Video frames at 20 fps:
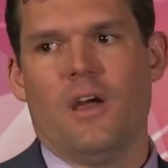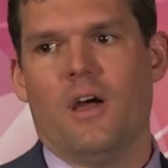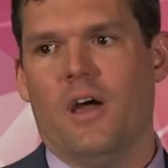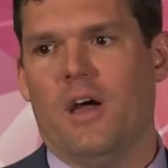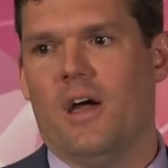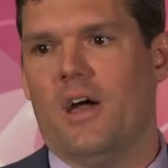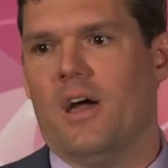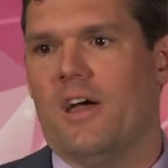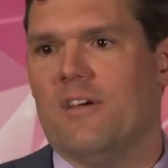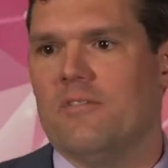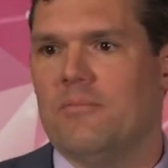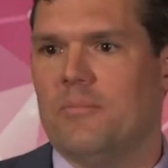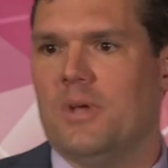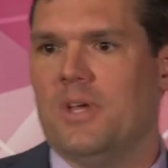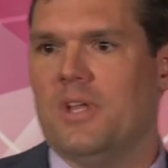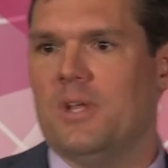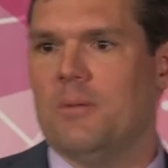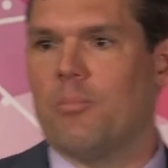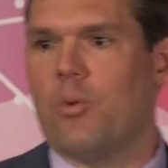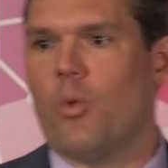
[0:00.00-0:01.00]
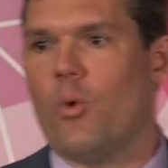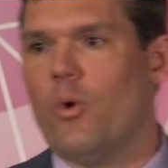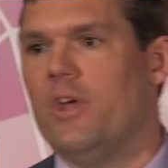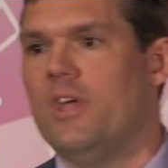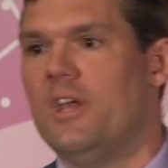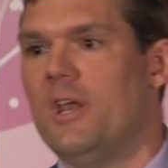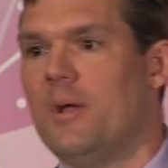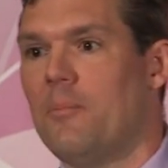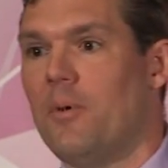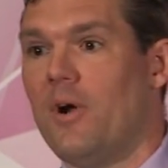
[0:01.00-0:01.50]
I've been
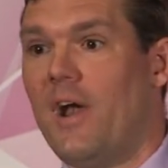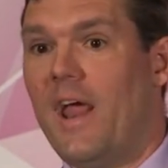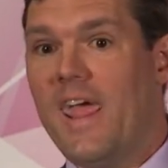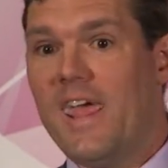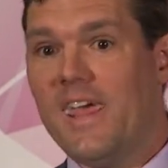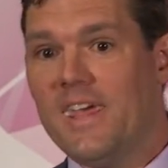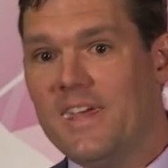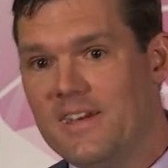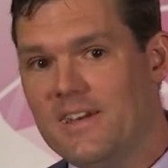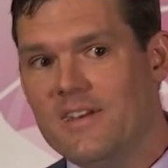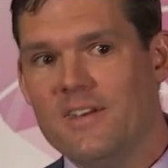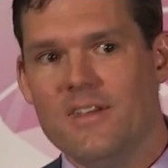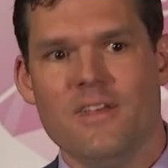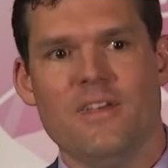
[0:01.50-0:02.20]
employee number eight.